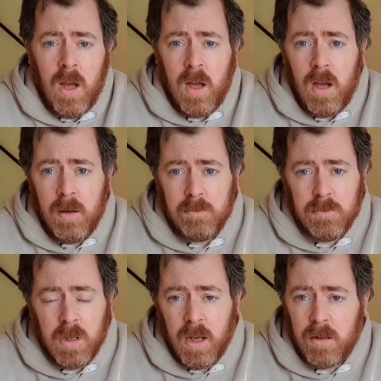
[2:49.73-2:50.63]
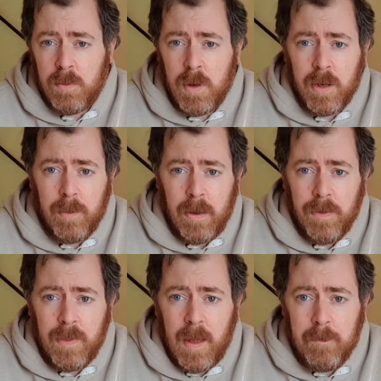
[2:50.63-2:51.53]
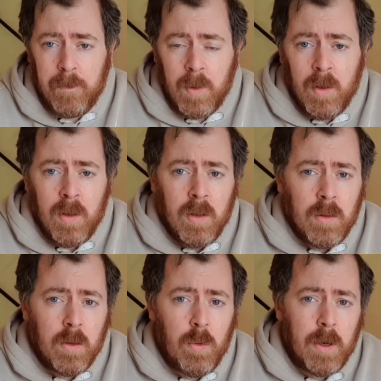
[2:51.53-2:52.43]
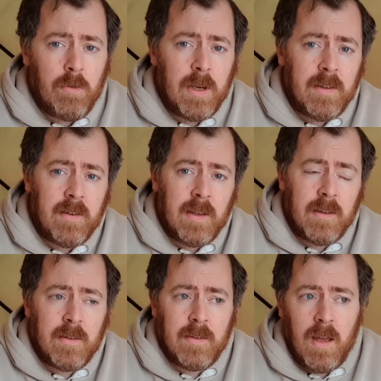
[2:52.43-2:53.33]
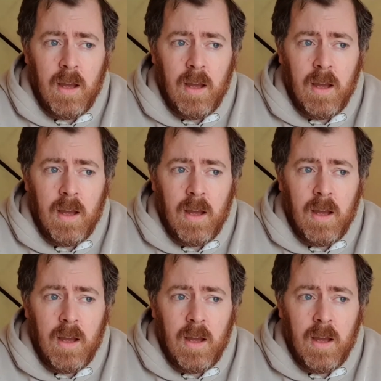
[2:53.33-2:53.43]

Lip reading: Can't complain about them. The quick release links,